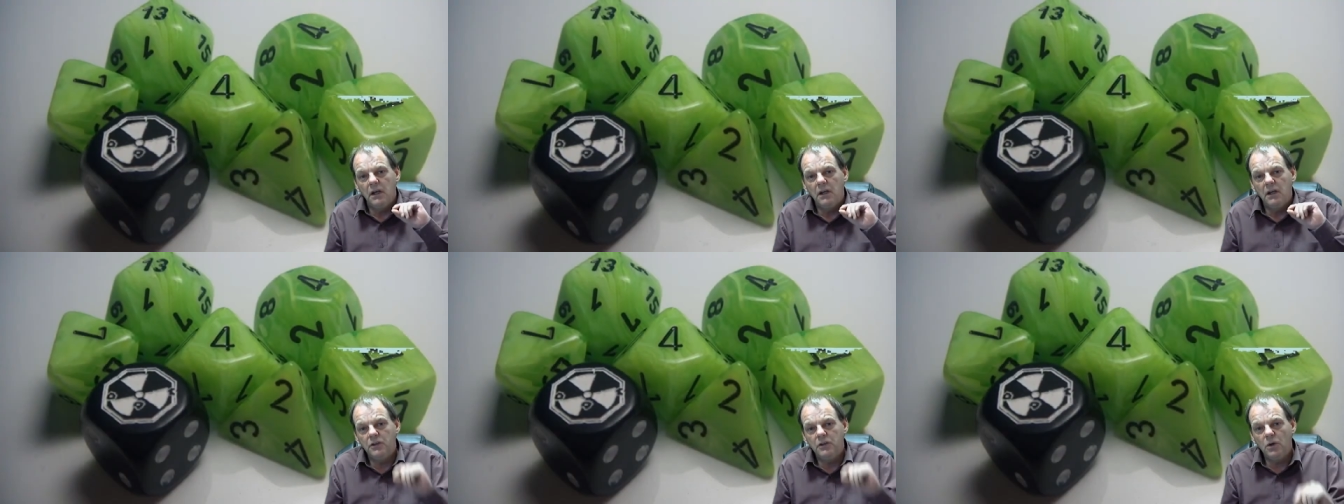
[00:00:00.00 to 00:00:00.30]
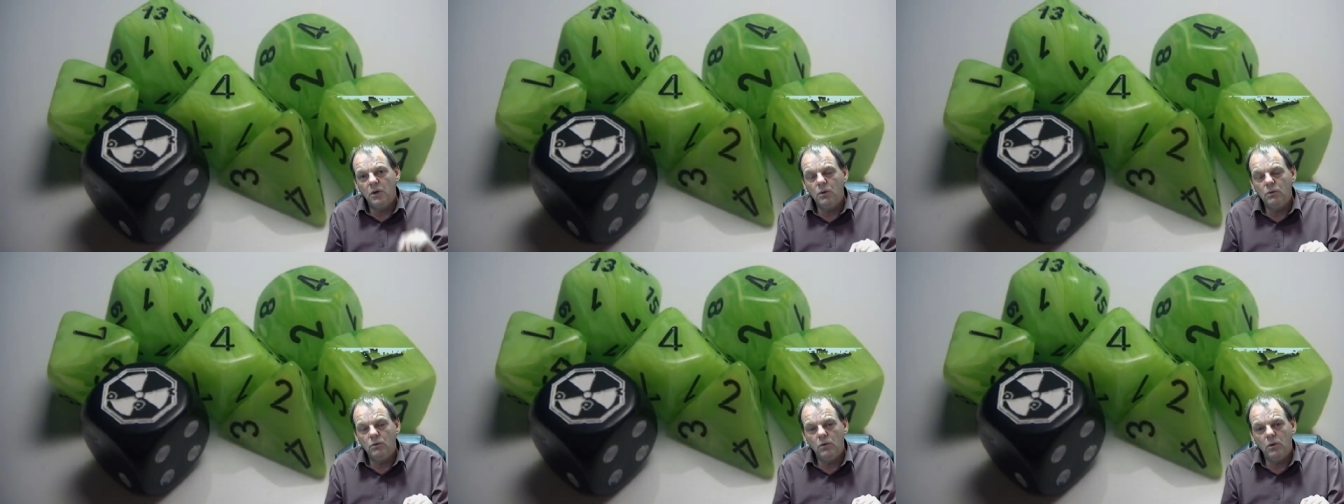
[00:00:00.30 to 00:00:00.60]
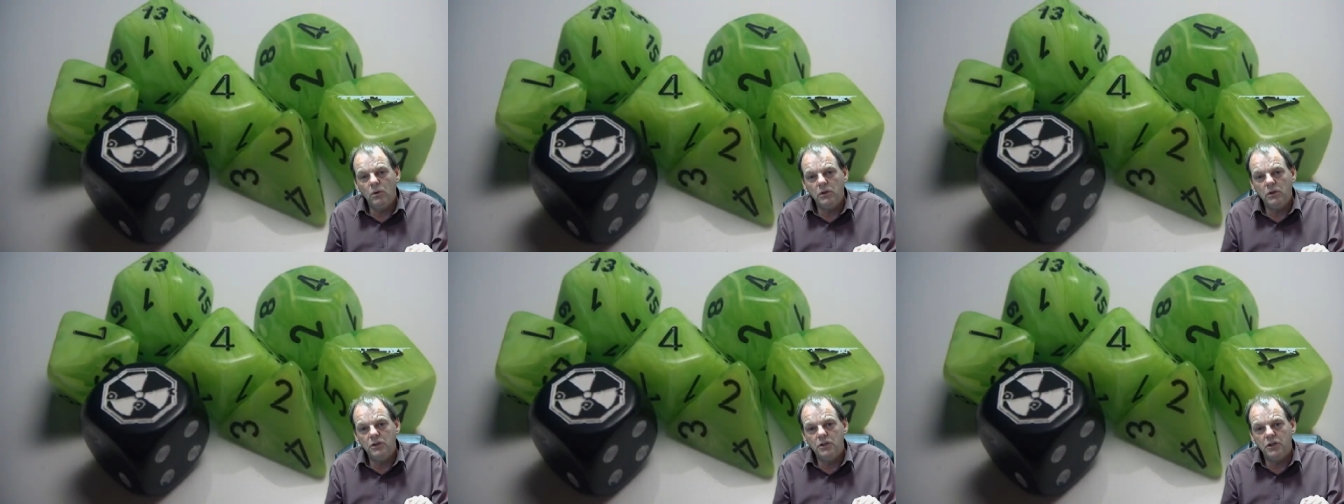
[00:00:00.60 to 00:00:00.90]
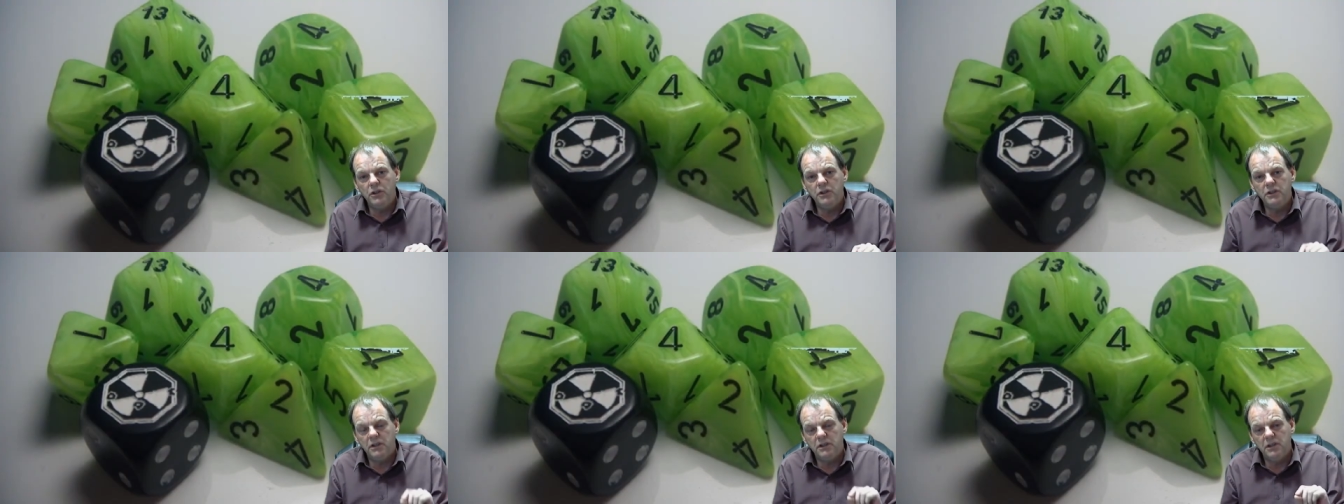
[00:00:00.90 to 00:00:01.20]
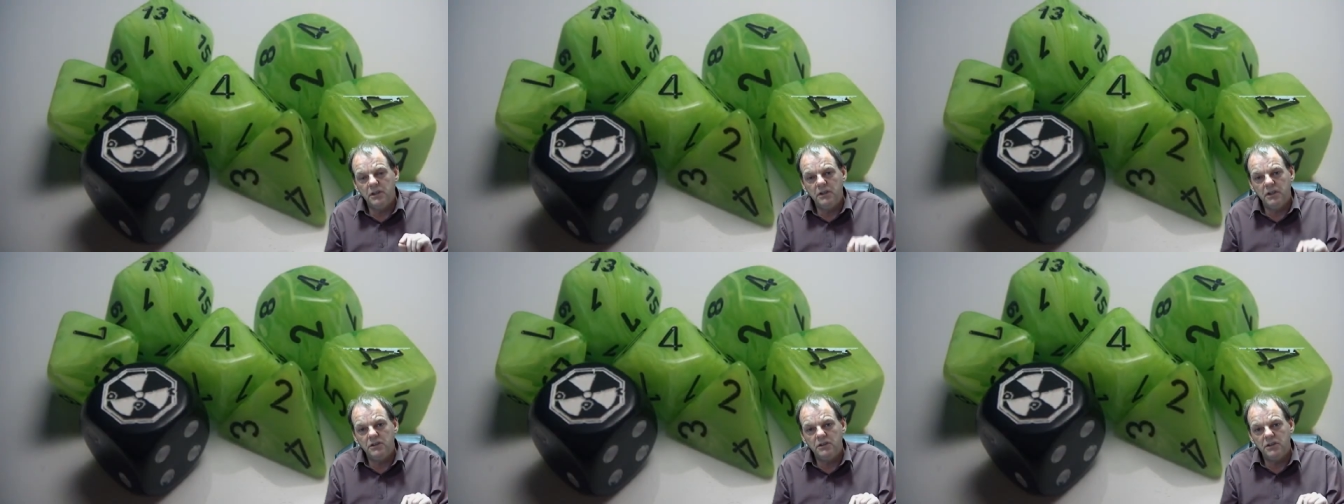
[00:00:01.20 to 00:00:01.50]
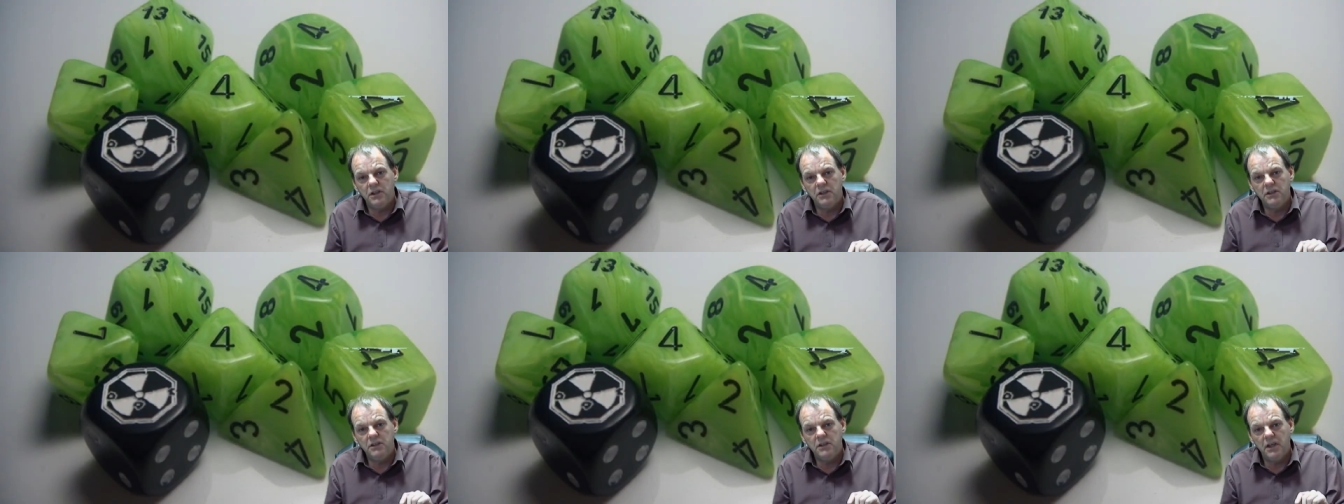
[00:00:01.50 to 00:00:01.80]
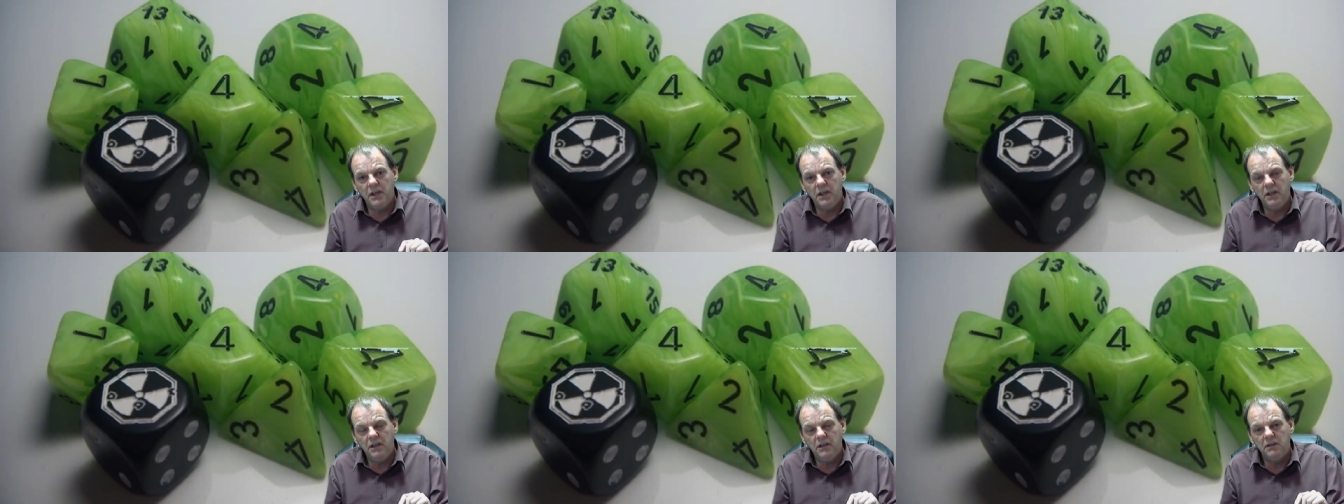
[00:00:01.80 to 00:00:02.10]
And I don't roll the dice on the things I
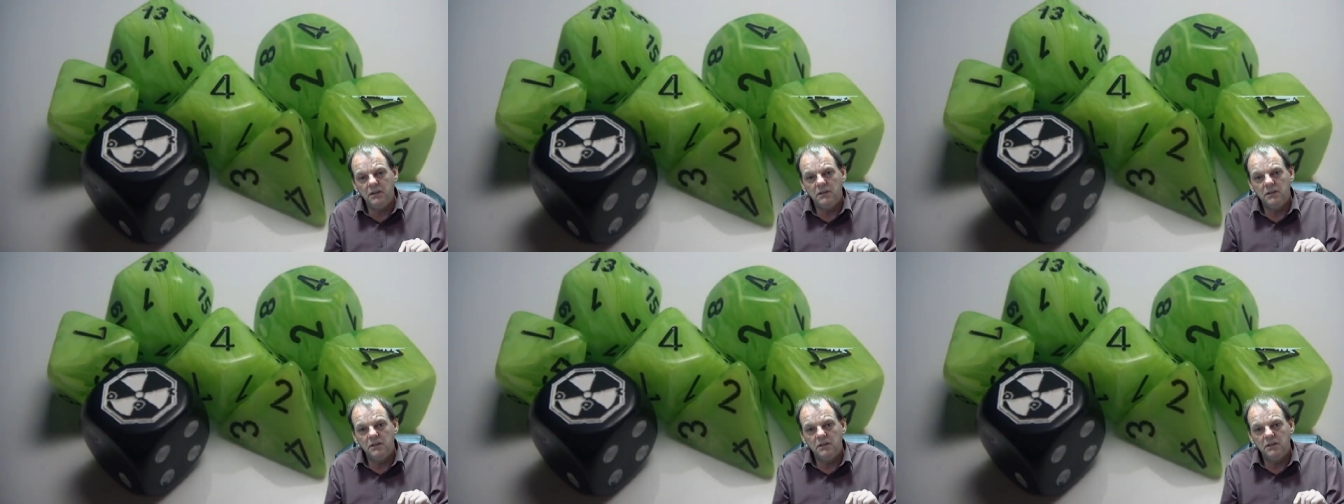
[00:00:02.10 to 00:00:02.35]
say.